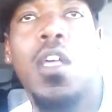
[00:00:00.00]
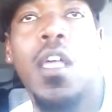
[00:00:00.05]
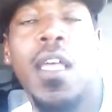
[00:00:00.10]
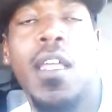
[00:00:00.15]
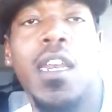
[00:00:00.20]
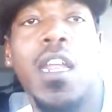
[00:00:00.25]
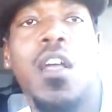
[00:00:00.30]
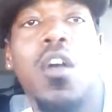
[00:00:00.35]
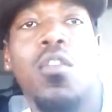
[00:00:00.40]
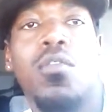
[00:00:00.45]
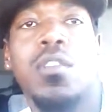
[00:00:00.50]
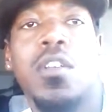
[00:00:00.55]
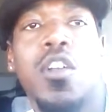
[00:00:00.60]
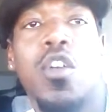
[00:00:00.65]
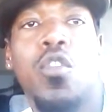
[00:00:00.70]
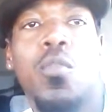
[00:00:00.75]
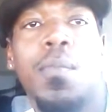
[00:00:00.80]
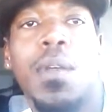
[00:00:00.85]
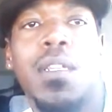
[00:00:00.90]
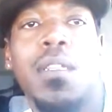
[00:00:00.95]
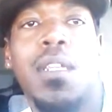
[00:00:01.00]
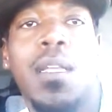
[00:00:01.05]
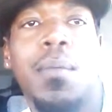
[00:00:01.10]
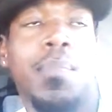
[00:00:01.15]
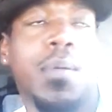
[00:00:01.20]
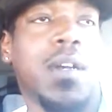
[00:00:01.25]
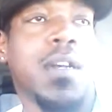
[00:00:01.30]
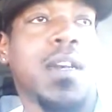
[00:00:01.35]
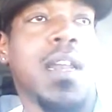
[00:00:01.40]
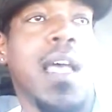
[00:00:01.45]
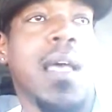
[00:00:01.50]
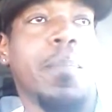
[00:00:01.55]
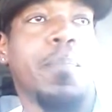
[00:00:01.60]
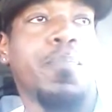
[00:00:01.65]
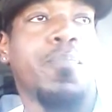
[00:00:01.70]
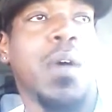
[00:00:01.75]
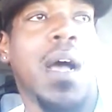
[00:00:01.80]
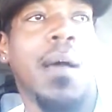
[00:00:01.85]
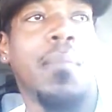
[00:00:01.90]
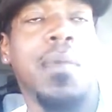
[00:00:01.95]
And it goes a little bit deeper than that.
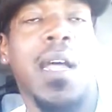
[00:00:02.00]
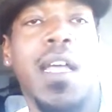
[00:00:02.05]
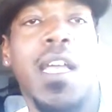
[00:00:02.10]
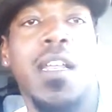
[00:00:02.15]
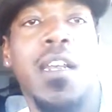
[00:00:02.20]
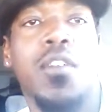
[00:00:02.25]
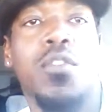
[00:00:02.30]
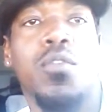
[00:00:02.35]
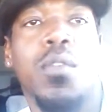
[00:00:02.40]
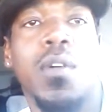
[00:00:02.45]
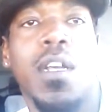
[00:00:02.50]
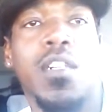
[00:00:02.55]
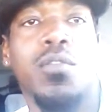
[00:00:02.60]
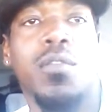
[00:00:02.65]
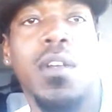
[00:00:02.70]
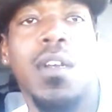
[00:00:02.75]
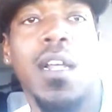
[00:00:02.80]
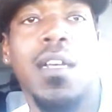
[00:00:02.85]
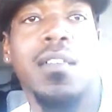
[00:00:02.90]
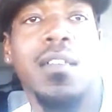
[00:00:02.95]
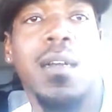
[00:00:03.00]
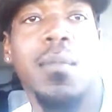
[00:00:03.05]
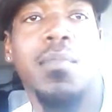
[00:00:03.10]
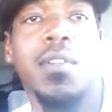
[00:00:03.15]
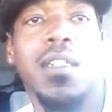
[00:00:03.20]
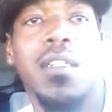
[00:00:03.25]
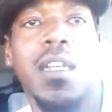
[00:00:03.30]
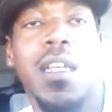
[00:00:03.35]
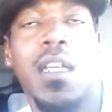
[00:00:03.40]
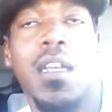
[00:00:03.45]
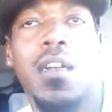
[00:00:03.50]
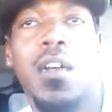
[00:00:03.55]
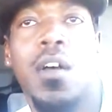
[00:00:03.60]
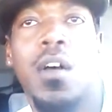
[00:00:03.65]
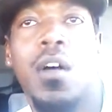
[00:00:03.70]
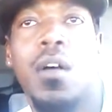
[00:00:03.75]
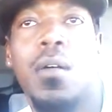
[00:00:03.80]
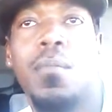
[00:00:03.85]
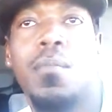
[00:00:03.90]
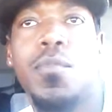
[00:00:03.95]
But I'm not here to do a history lesson. I'm just here
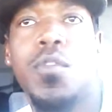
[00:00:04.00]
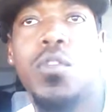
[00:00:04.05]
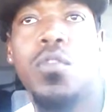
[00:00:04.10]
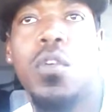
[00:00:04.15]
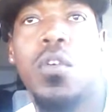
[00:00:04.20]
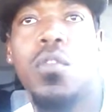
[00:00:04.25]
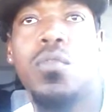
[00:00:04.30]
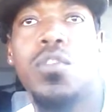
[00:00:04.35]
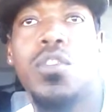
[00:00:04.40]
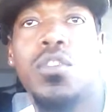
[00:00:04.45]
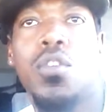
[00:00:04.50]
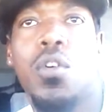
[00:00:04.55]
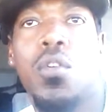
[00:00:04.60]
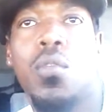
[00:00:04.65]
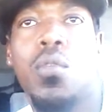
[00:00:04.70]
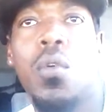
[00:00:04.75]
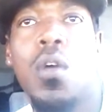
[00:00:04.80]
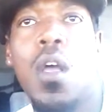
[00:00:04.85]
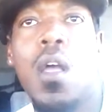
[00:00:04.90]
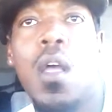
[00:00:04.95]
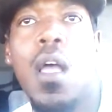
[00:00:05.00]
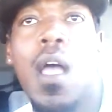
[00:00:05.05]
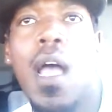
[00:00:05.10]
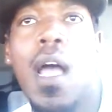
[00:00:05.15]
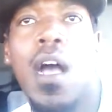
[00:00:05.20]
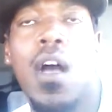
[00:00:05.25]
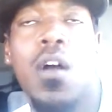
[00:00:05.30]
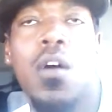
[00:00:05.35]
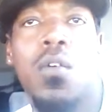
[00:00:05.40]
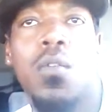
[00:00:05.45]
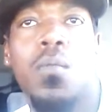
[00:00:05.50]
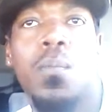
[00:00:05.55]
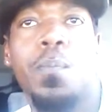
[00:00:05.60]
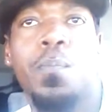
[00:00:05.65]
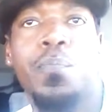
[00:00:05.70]
to show how